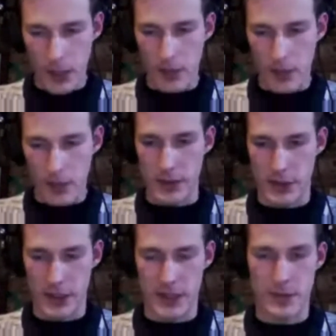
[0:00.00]
and it was
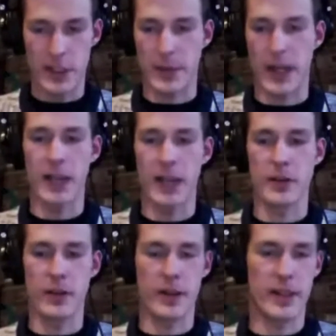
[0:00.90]
a, it was a good experience. But I
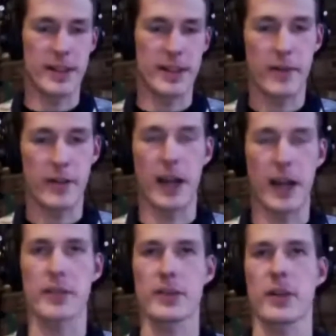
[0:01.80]
had to do all the design for
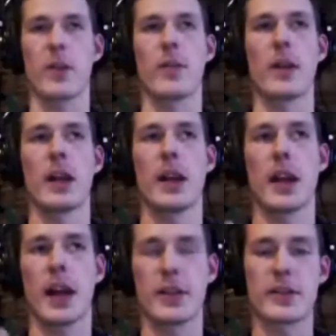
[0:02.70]
that, so
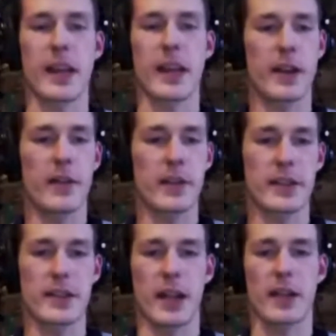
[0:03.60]
I used that
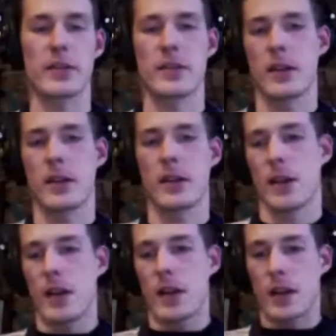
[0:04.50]
graphic design
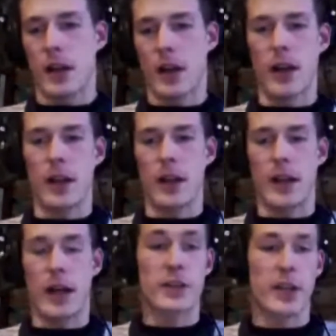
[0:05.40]
uh,
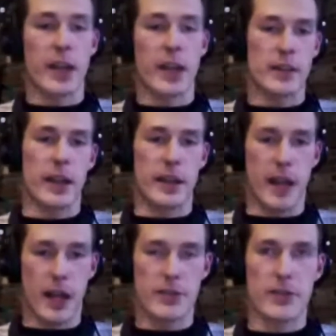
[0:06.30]
knowledge that I got
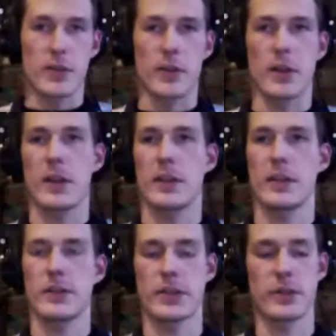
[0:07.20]
in high school
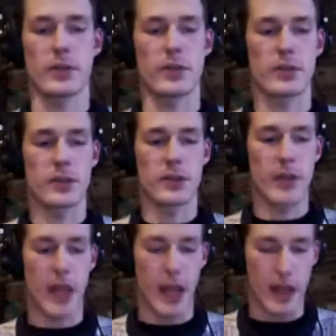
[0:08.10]
to to
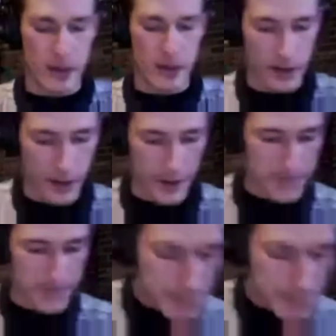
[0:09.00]
do that. Um,